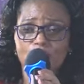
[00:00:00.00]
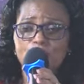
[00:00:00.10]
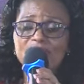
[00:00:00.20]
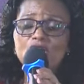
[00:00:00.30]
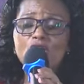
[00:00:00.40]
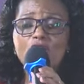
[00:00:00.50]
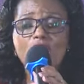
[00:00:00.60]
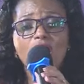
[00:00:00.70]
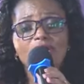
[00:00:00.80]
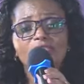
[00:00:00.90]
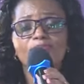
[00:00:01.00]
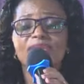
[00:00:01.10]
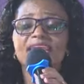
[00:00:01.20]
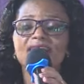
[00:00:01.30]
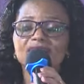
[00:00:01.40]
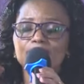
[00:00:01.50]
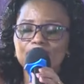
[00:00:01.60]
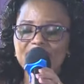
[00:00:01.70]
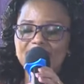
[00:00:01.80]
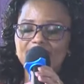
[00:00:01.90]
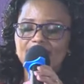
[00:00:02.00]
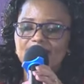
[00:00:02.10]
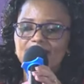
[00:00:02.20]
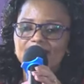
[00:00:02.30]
When God brings us back,